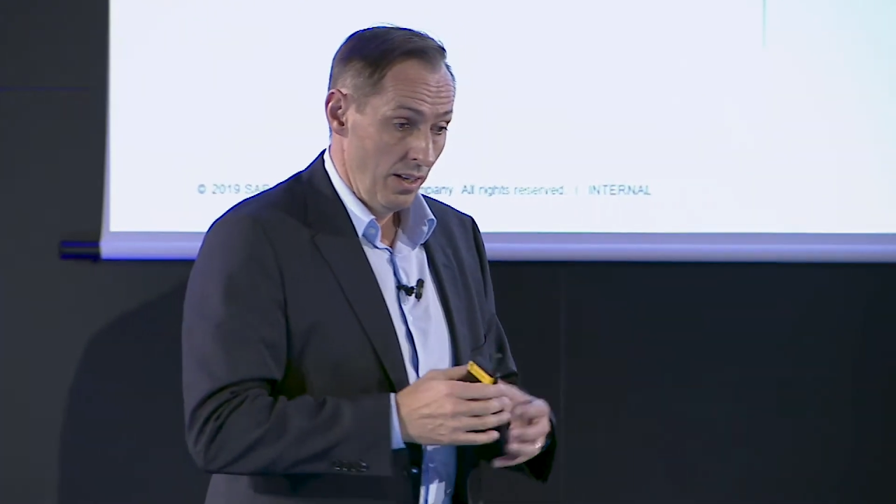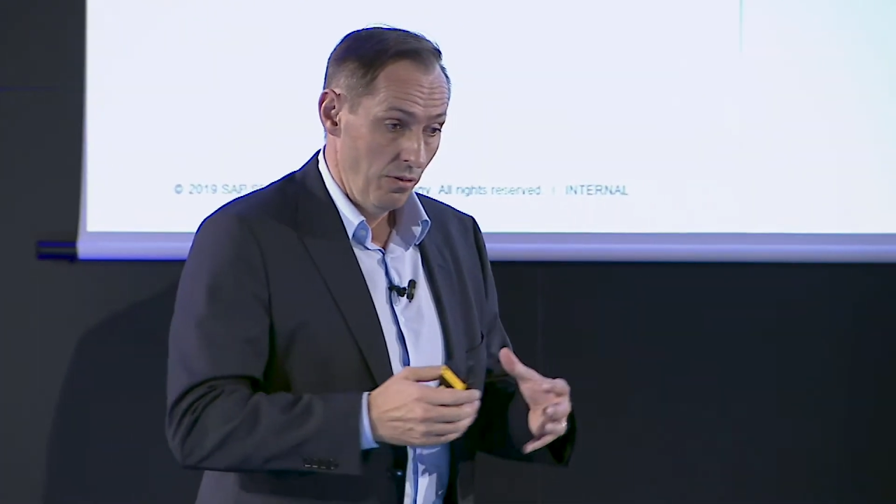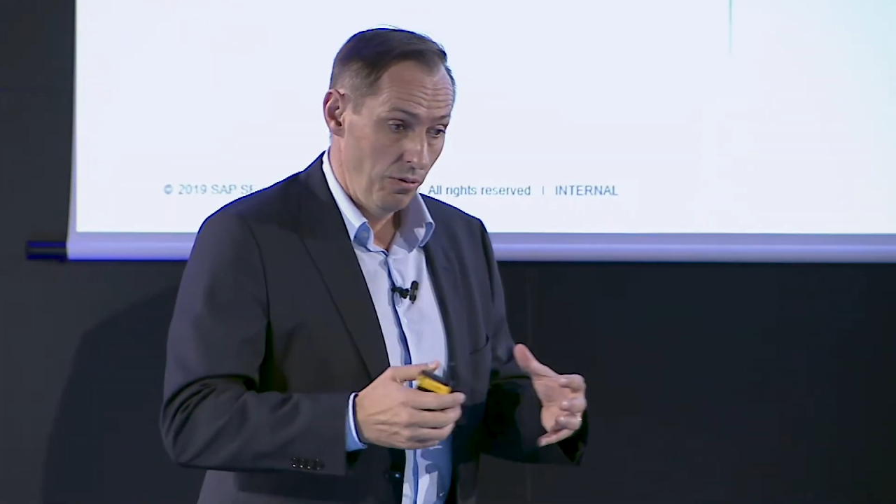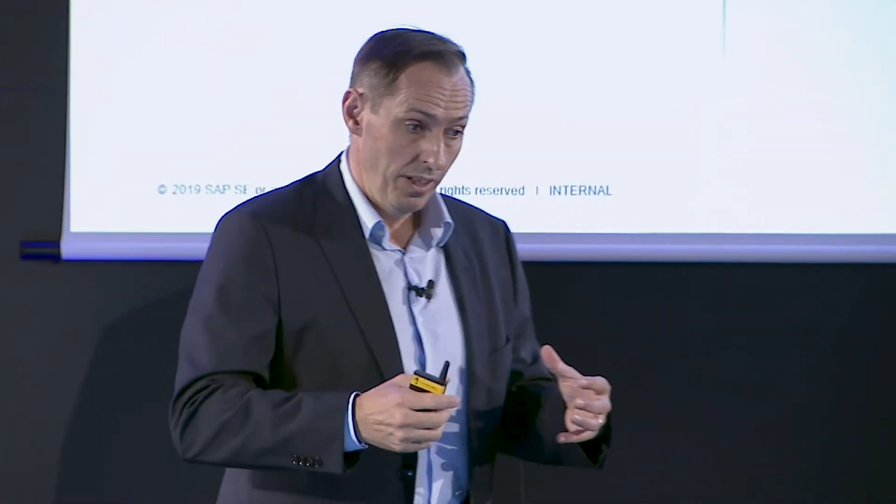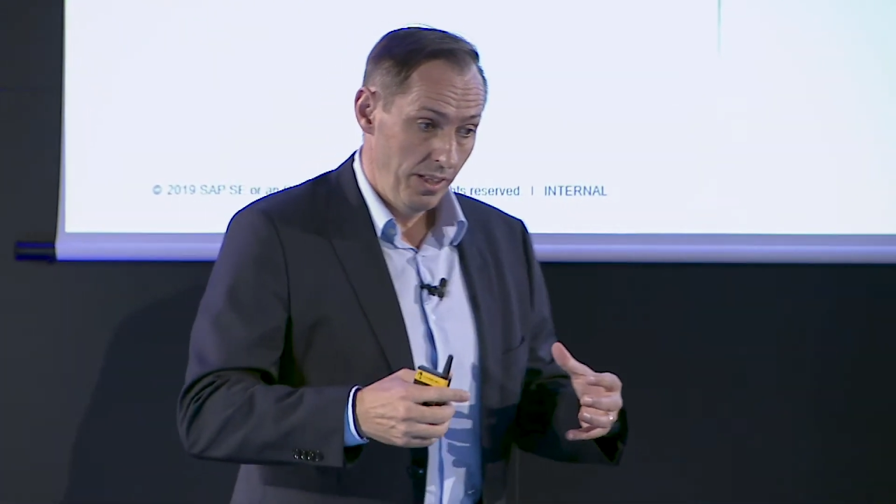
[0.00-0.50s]

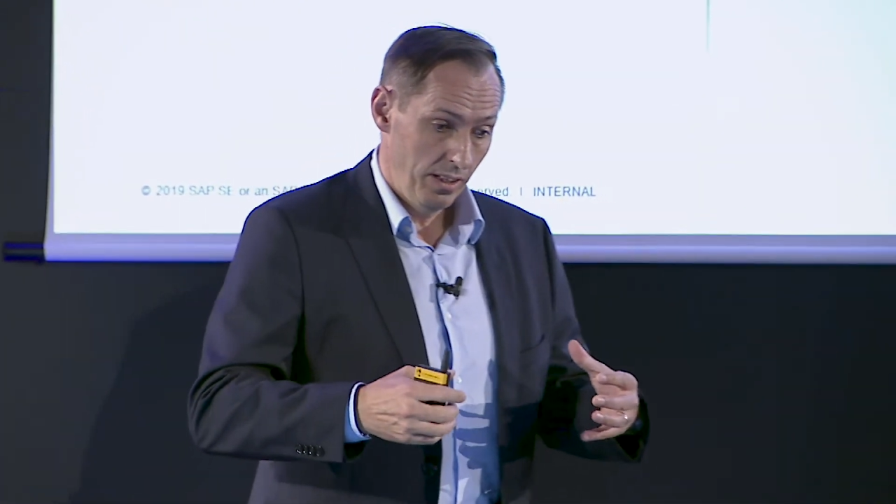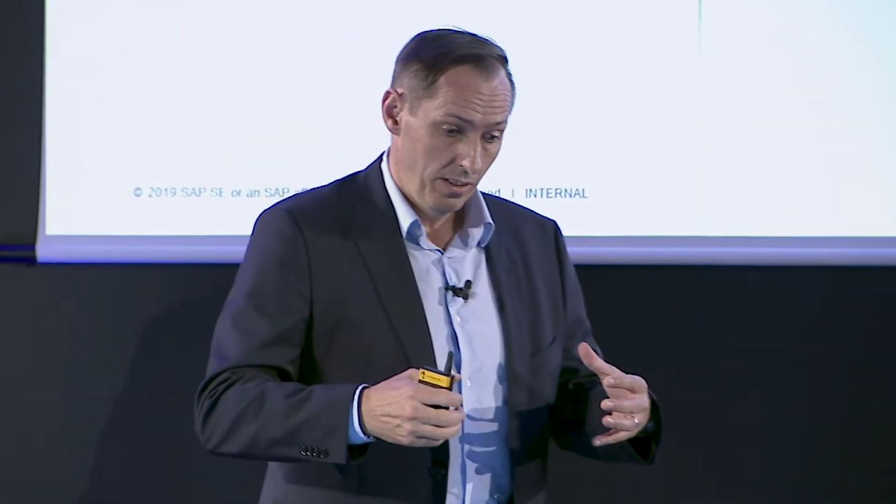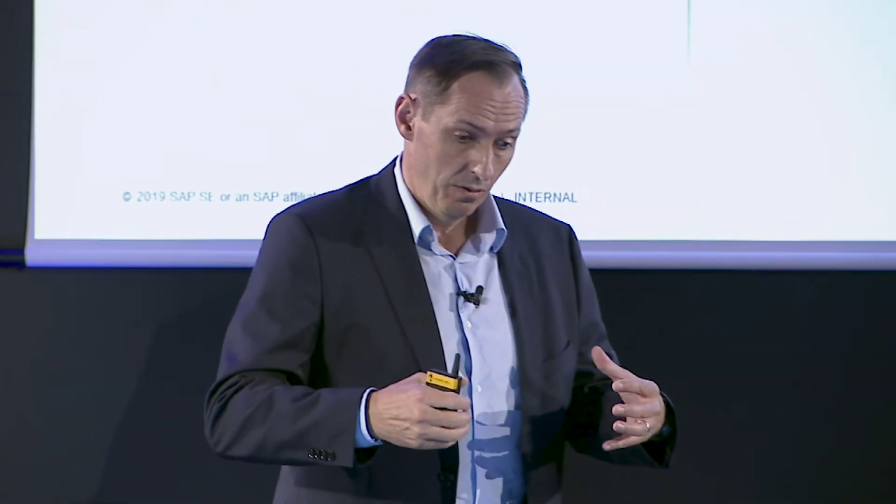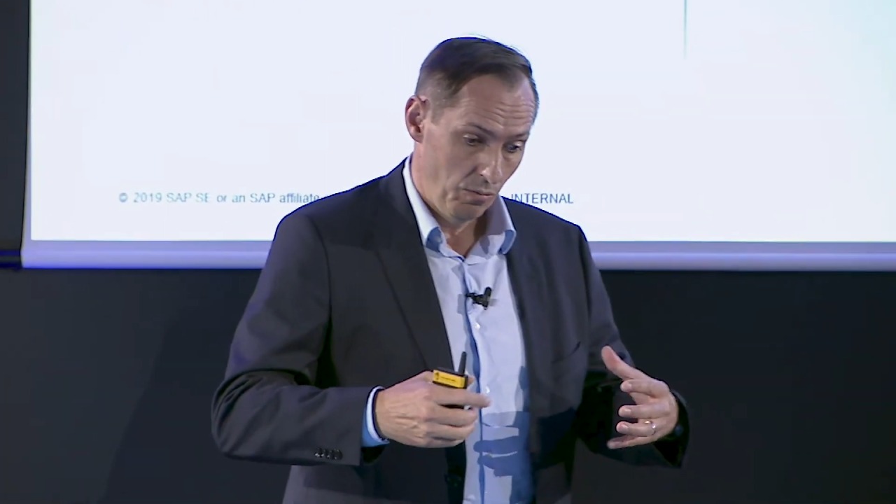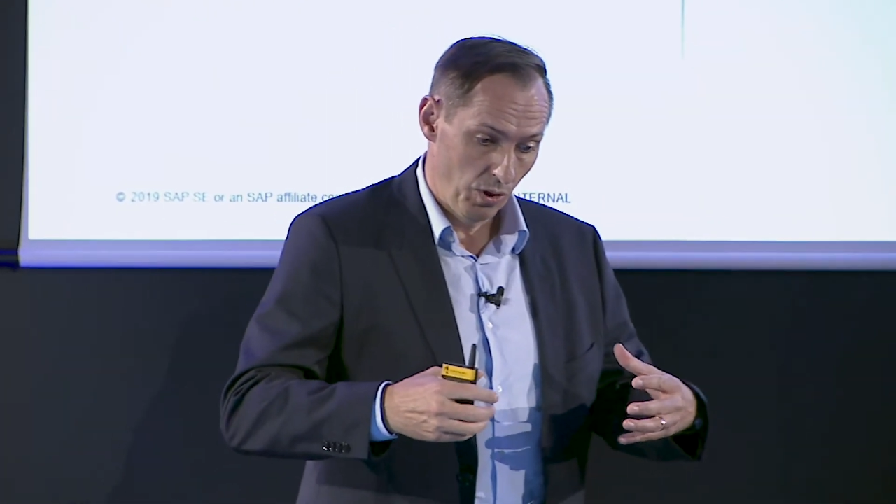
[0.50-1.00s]
we
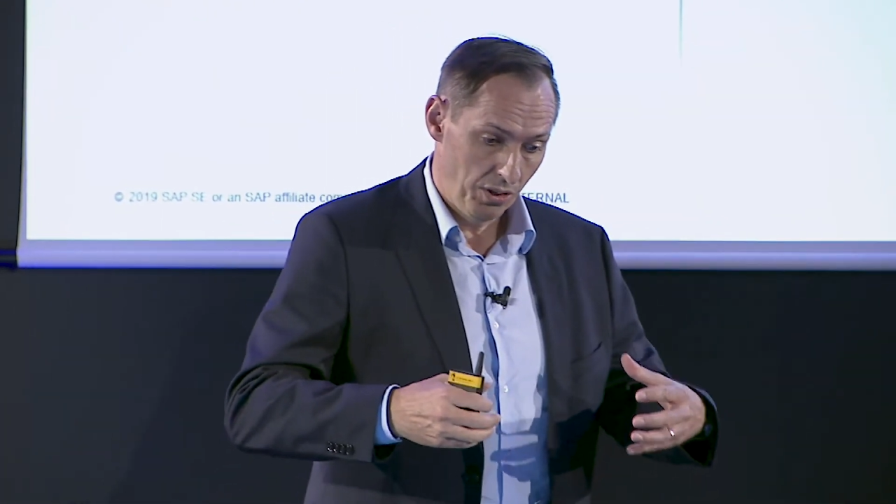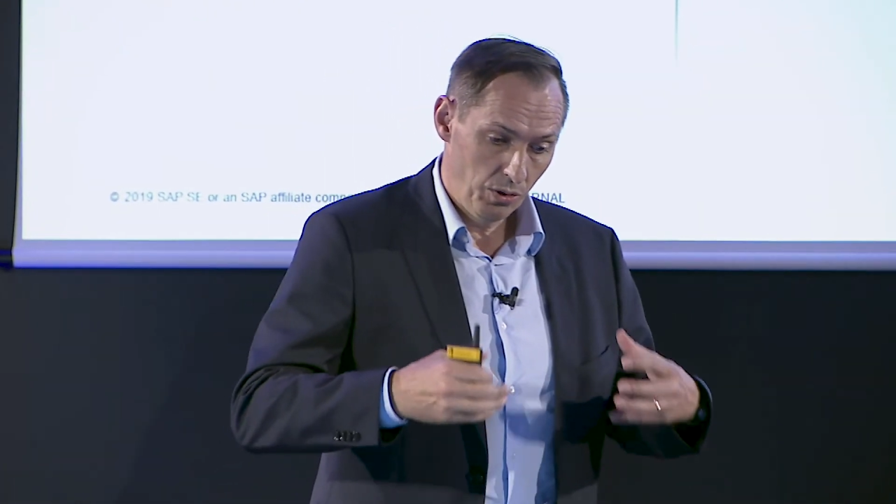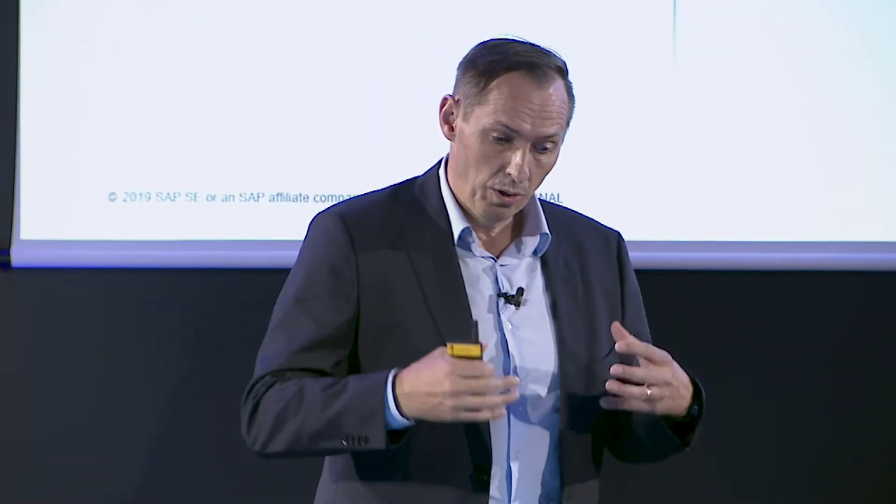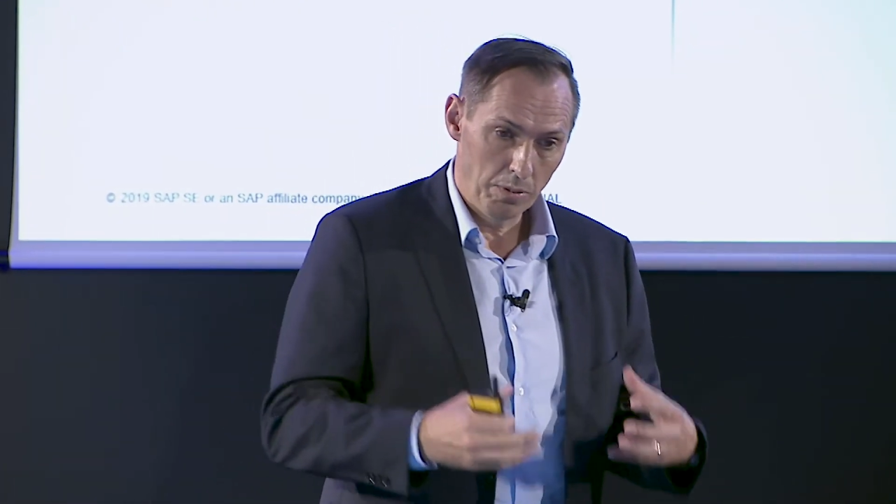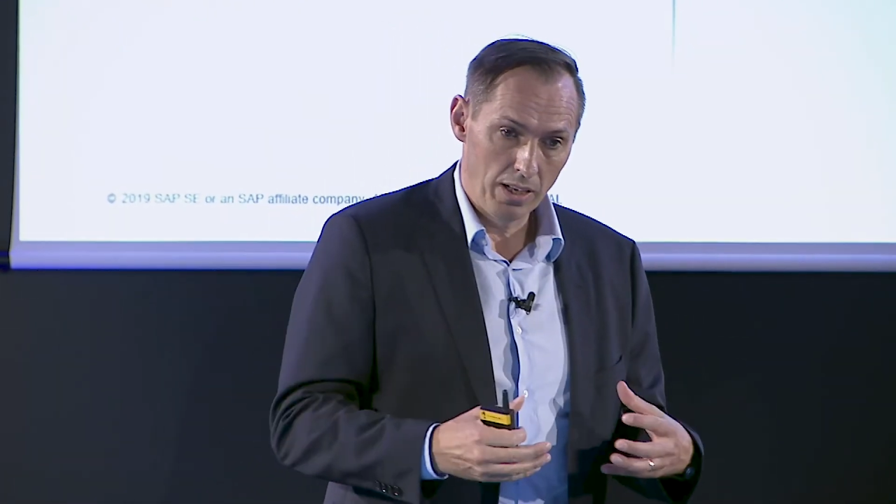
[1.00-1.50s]
want to
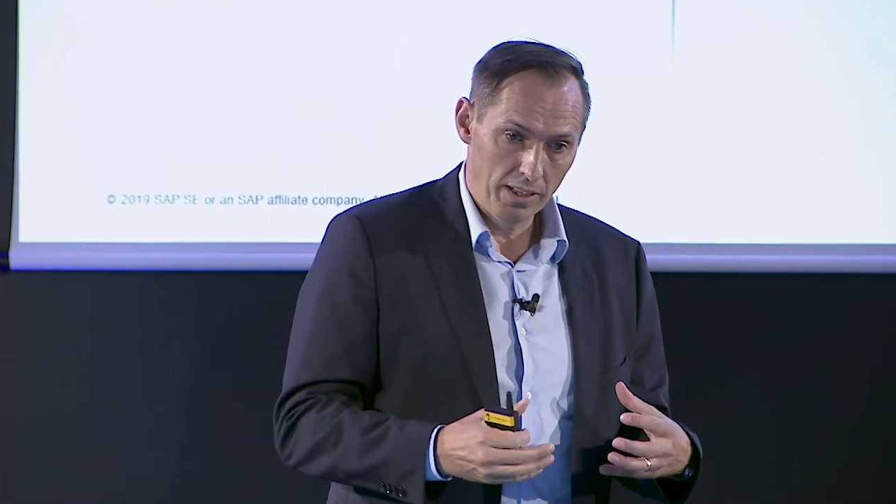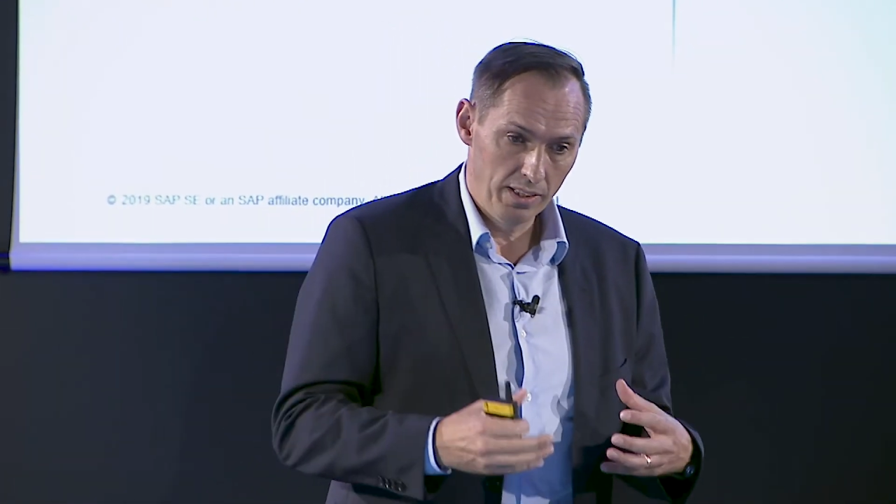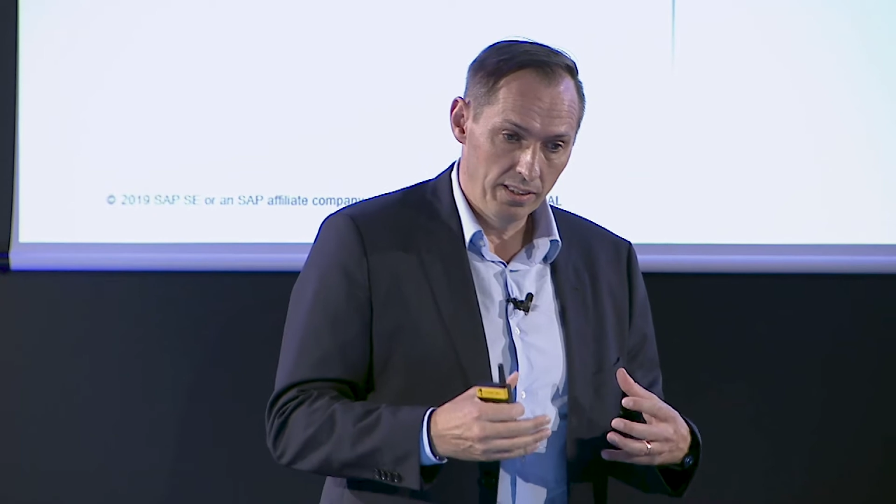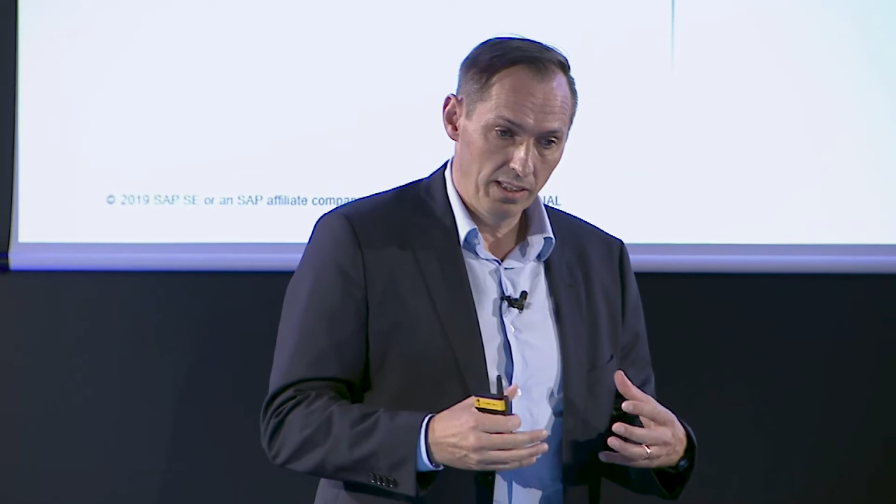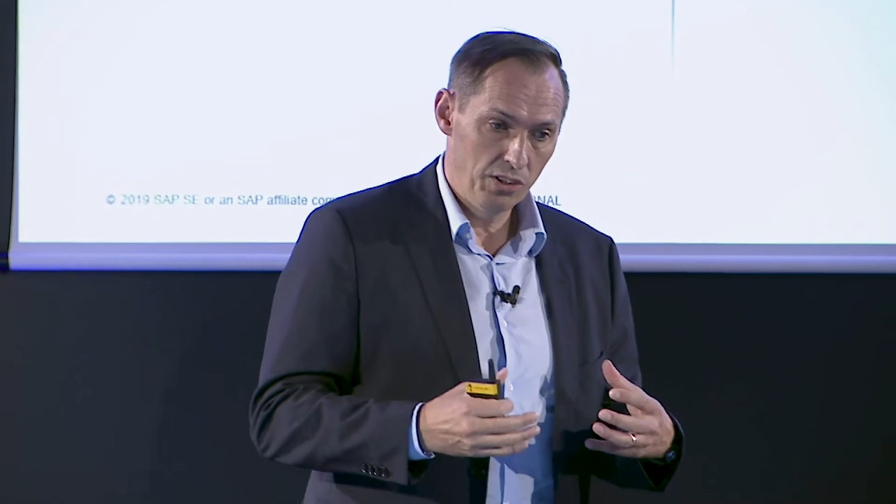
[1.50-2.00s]
apply
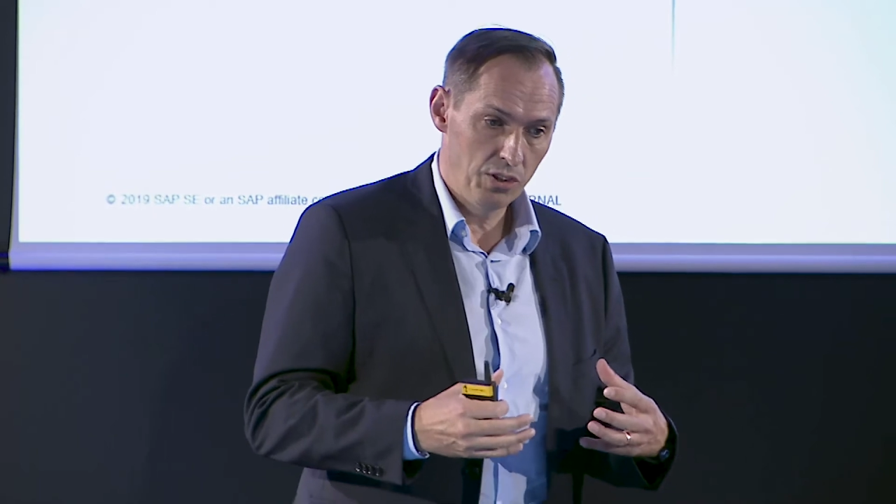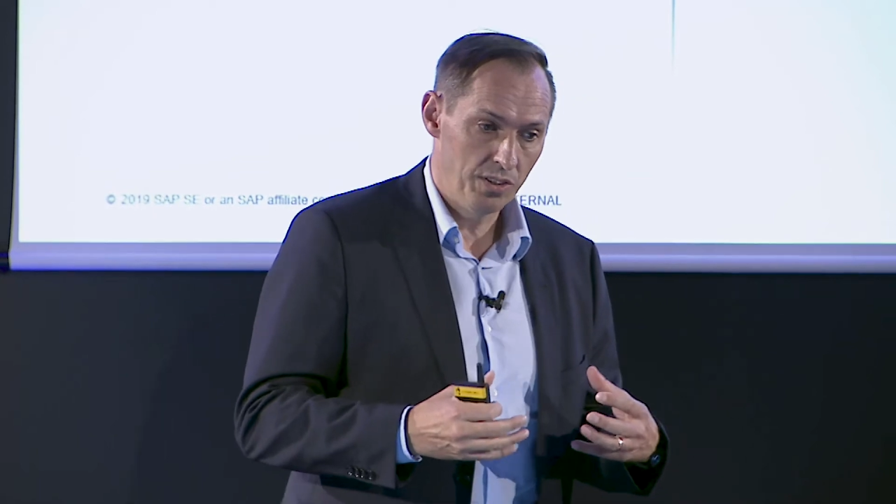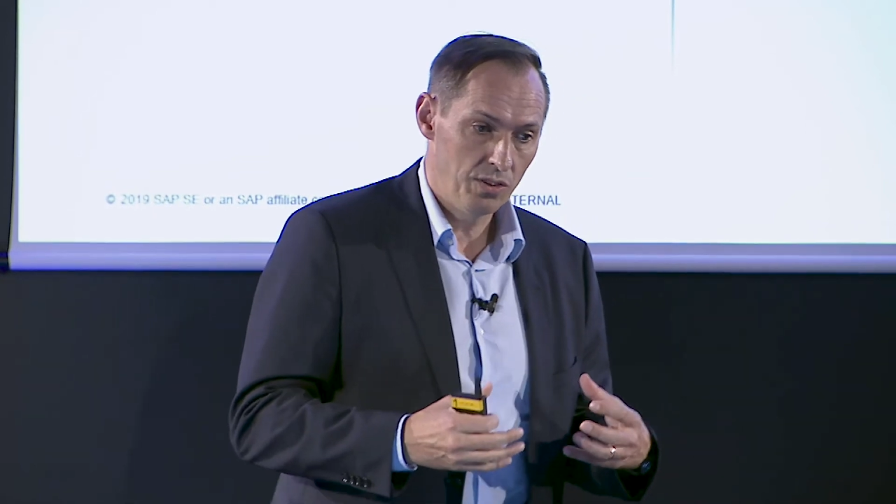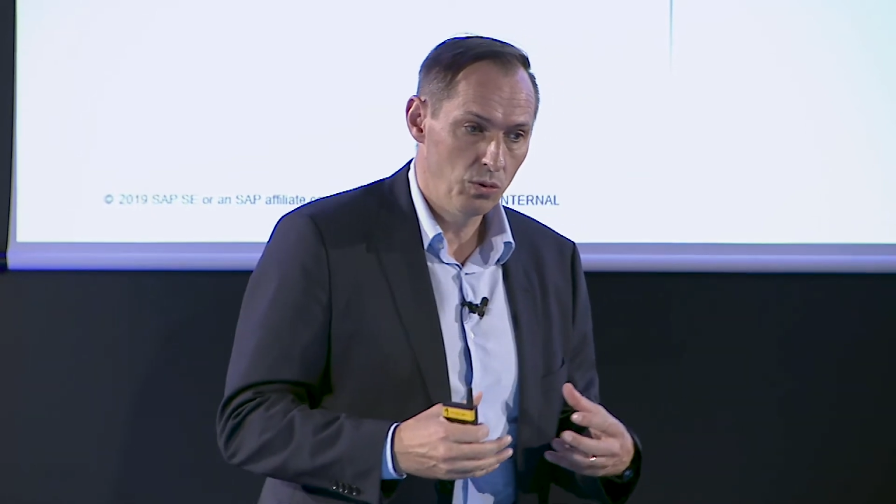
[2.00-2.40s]
intelligence